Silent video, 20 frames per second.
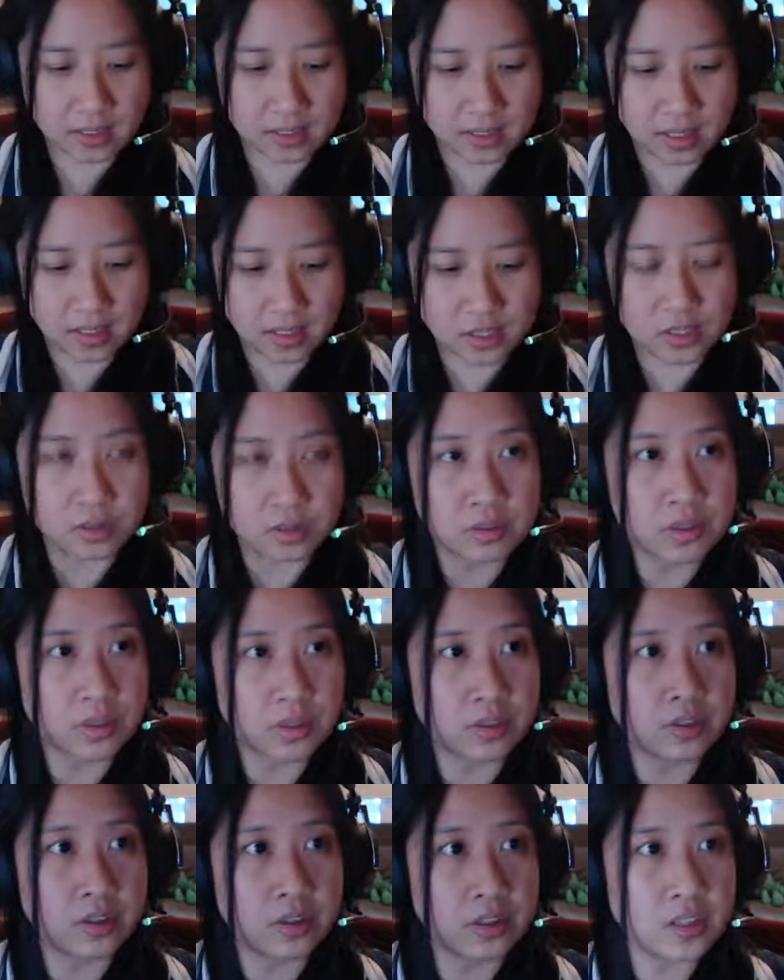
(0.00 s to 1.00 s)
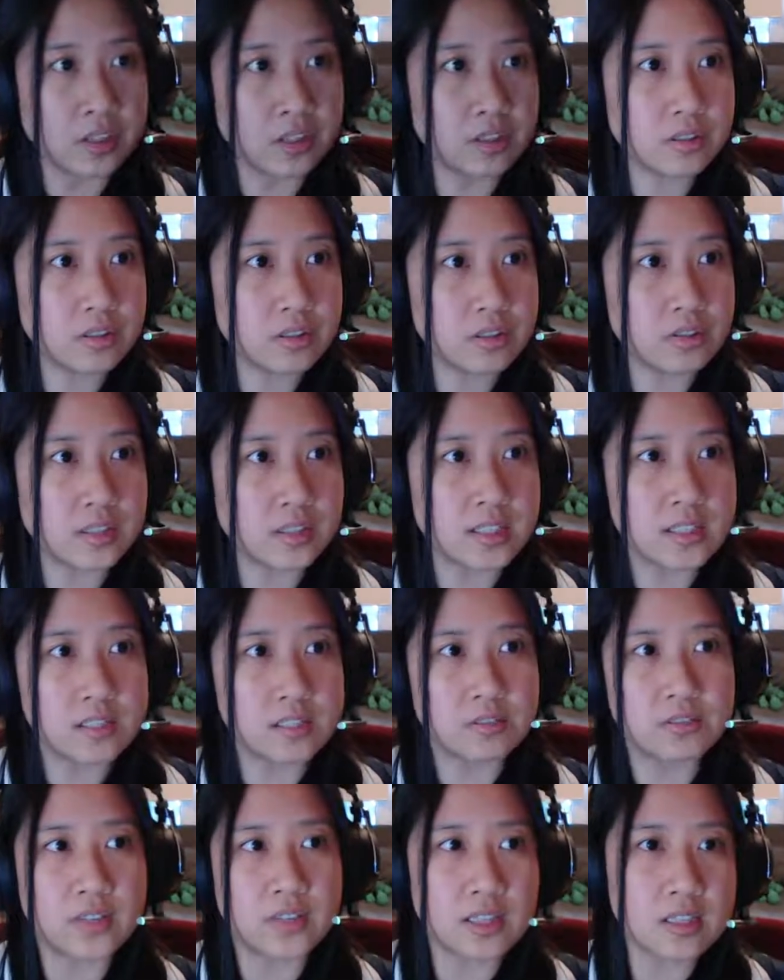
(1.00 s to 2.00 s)
I showed earlier,
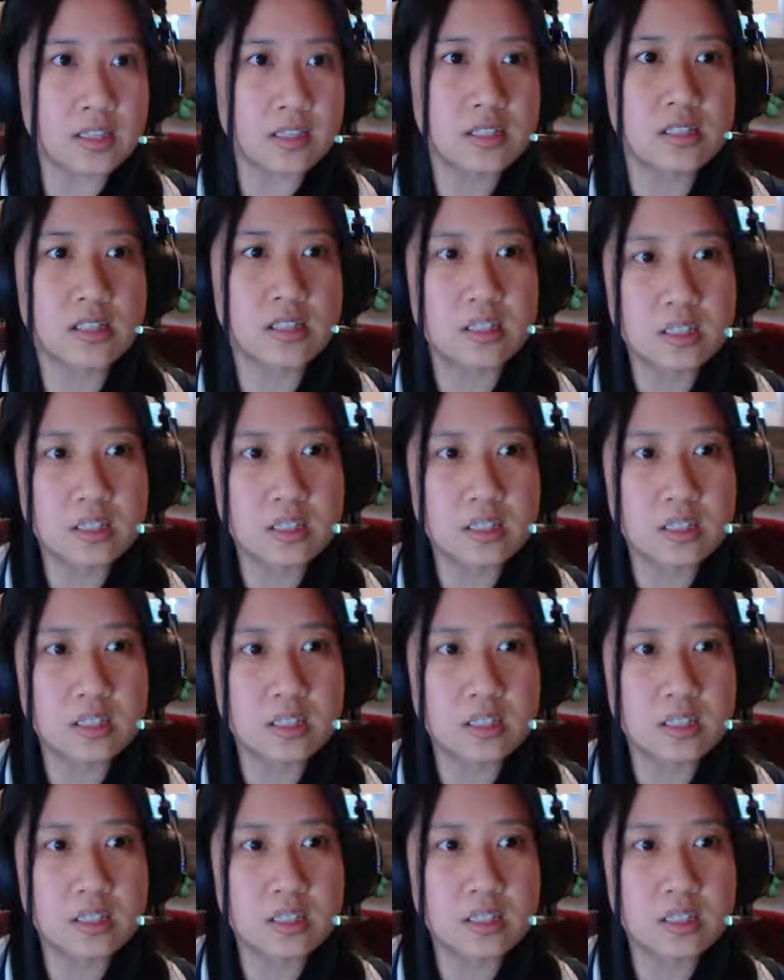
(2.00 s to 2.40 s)
Transifex.